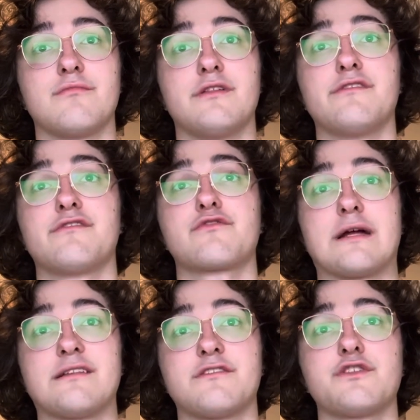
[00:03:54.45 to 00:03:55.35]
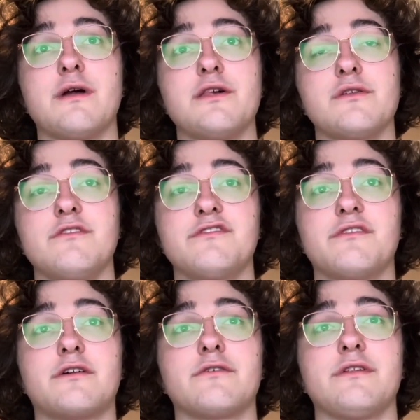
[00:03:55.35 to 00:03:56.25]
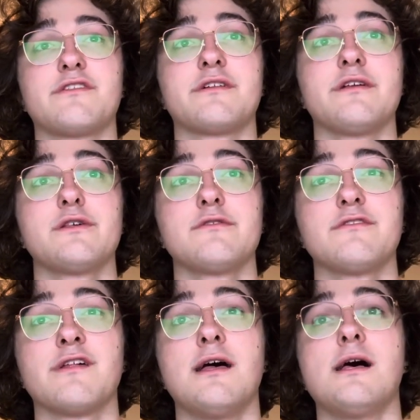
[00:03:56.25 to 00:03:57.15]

is trade situations, and under these conditions,